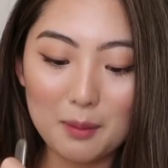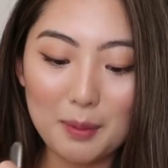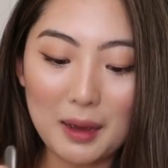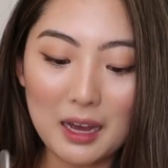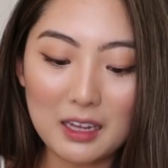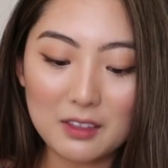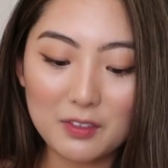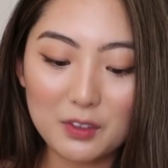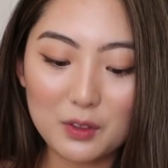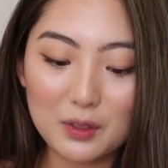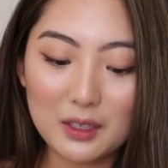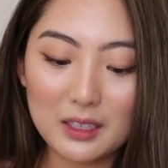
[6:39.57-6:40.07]
in the
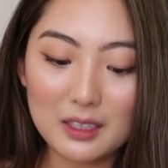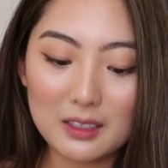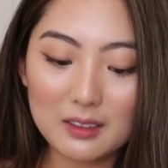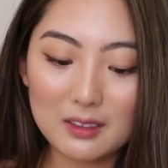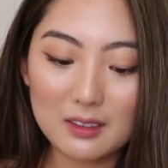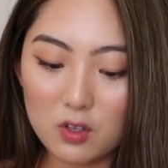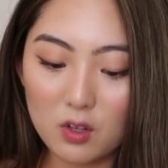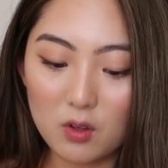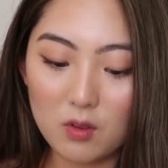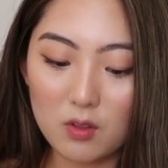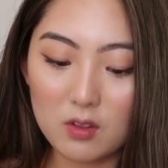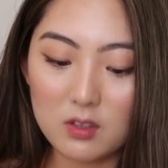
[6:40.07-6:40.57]
past few days
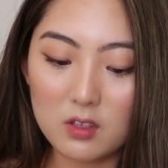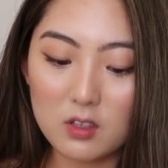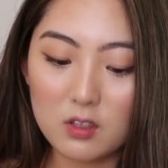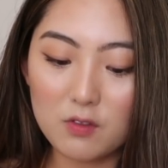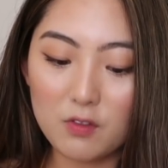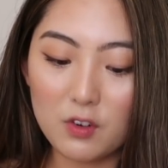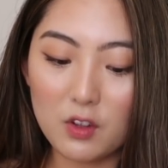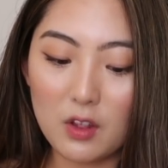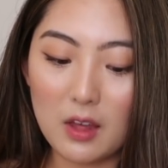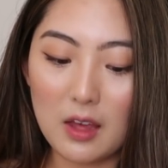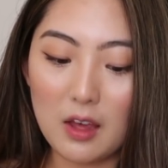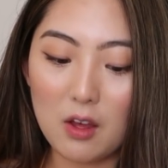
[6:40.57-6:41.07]
so this is
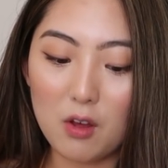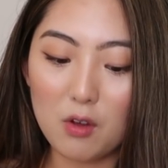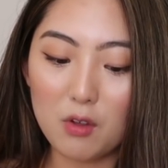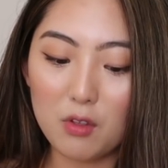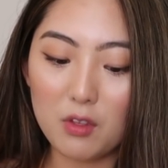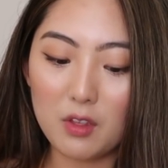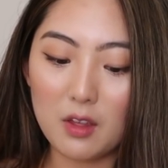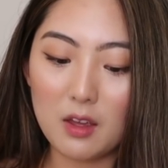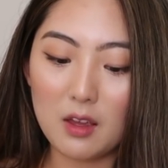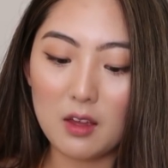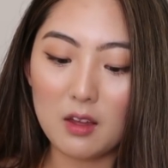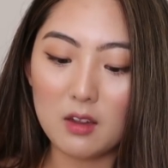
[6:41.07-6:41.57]
for the health
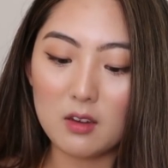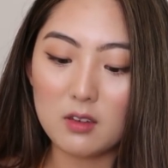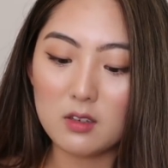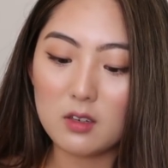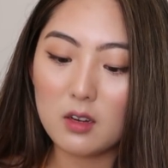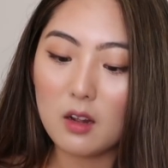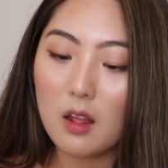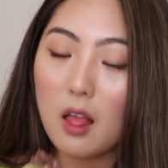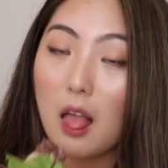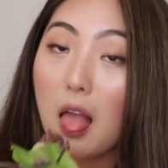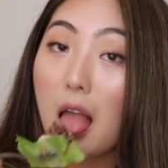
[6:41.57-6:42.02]
and